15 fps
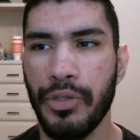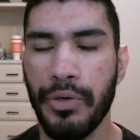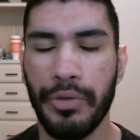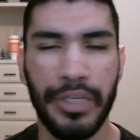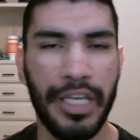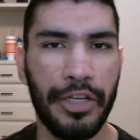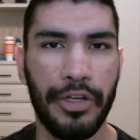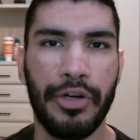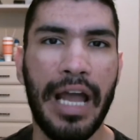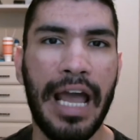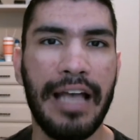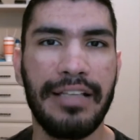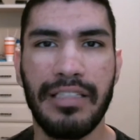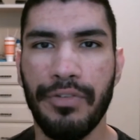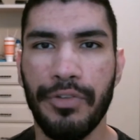kick your
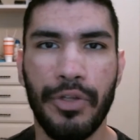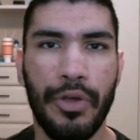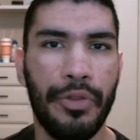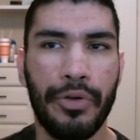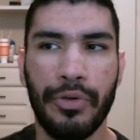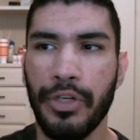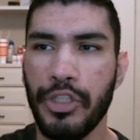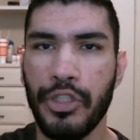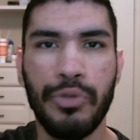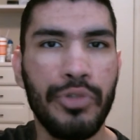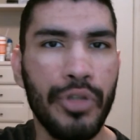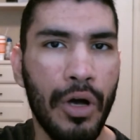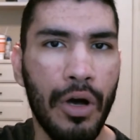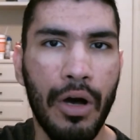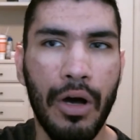ass even though they're in
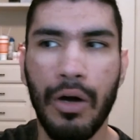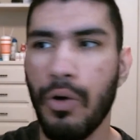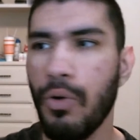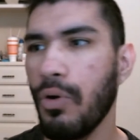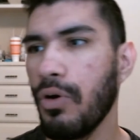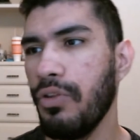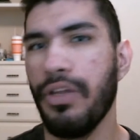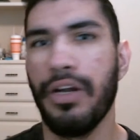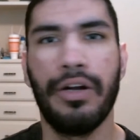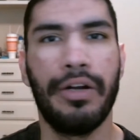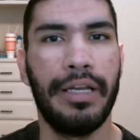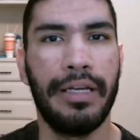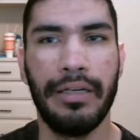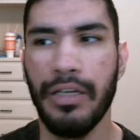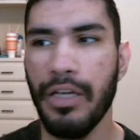Utah or they're
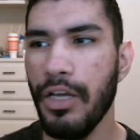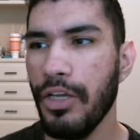in,